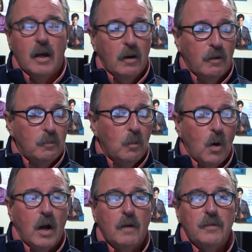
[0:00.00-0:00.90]
of
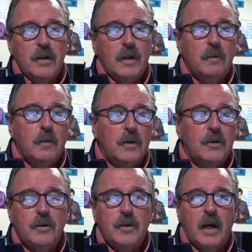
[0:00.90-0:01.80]
moi if you did not were
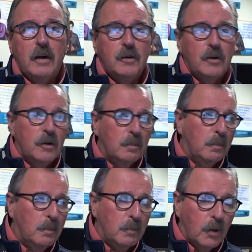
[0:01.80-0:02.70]
too tired or
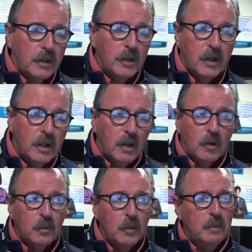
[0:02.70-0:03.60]
bored to
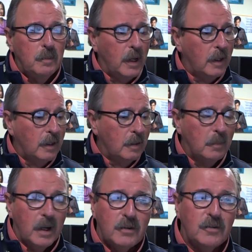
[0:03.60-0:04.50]
read my
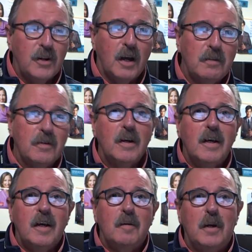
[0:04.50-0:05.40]
my stuff
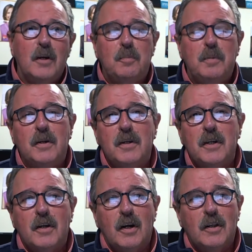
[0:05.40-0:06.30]
my spiel
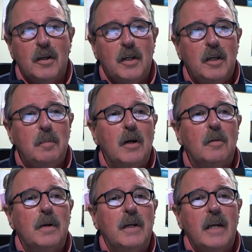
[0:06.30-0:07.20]
here on the
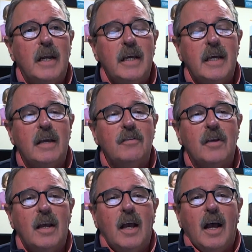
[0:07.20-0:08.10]
email. But in any
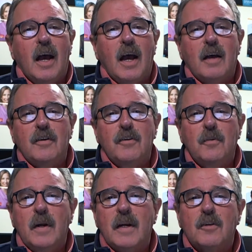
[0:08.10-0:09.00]
case, uh, I uh,
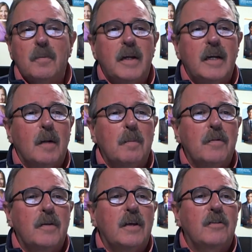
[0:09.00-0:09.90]
just wanted to explain a
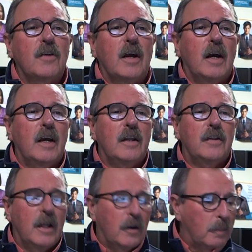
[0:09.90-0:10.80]
couple things uh,
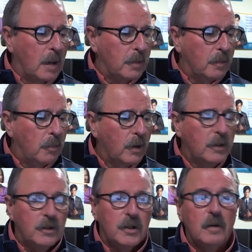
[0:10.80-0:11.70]
that are, might be
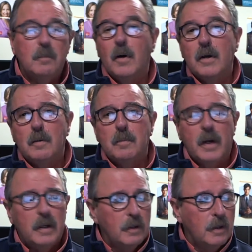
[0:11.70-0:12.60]
important to you and one that
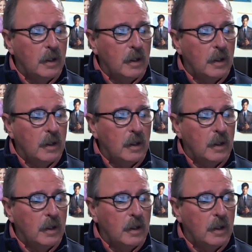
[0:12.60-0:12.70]
might